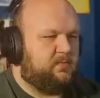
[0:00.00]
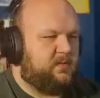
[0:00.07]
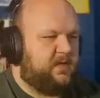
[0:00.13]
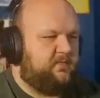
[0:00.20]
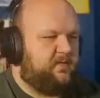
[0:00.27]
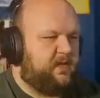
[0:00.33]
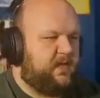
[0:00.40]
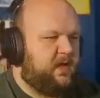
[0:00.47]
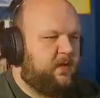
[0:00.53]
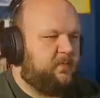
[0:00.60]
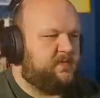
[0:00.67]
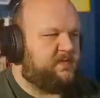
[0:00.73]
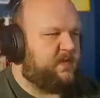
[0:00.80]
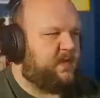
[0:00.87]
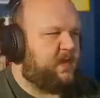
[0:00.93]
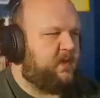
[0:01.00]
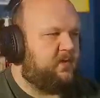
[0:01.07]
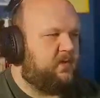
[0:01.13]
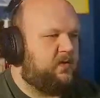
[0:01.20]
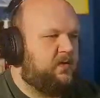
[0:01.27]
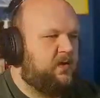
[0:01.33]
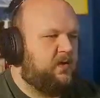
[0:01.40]
definitely help us out.
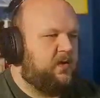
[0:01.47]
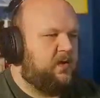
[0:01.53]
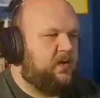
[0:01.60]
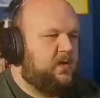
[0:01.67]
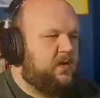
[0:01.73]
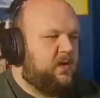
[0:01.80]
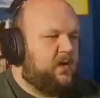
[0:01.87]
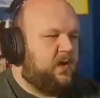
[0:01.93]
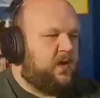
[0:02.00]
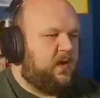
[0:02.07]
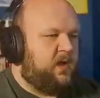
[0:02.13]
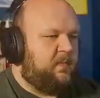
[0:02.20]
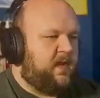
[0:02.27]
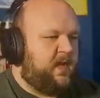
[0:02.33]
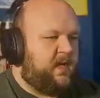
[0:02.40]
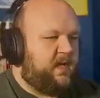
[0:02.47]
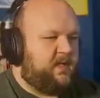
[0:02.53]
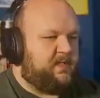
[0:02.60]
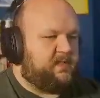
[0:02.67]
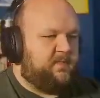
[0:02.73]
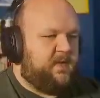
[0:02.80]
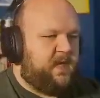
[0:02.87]
I gotta get
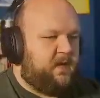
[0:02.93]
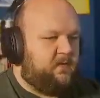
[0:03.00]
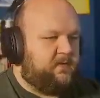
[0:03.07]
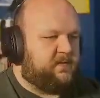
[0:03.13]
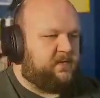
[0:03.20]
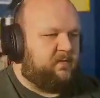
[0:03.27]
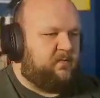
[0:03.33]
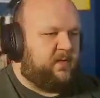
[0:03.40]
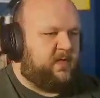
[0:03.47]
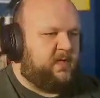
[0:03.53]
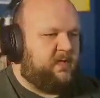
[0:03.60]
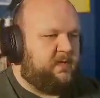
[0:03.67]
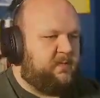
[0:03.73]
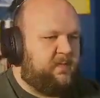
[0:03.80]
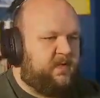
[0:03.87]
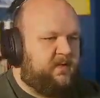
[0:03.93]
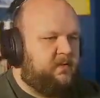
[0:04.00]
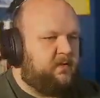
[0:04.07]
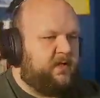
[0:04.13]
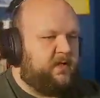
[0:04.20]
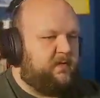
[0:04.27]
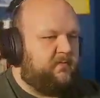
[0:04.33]
some health, so we need to be
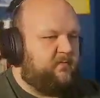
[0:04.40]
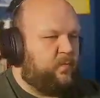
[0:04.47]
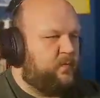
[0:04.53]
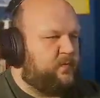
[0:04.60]
looking for